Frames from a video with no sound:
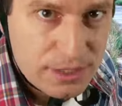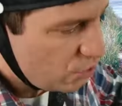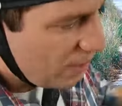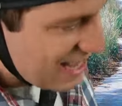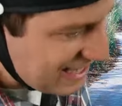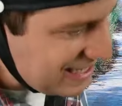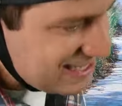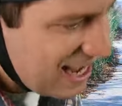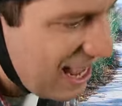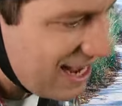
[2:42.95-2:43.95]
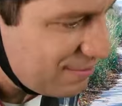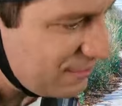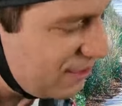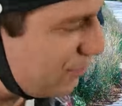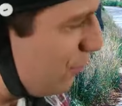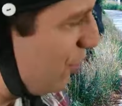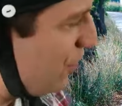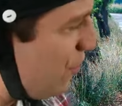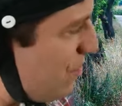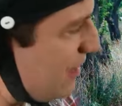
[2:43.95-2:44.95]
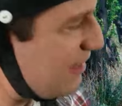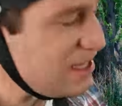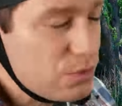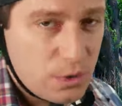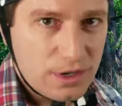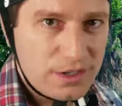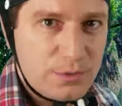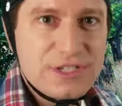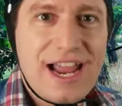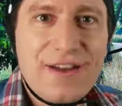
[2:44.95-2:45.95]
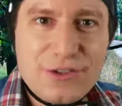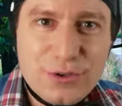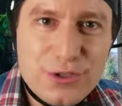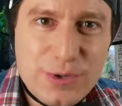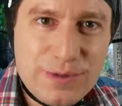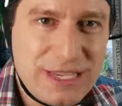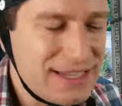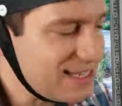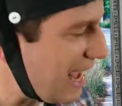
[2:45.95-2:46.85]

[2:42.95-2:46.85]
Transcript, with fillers: So anytime you're using this word, which I haven't told you what it means,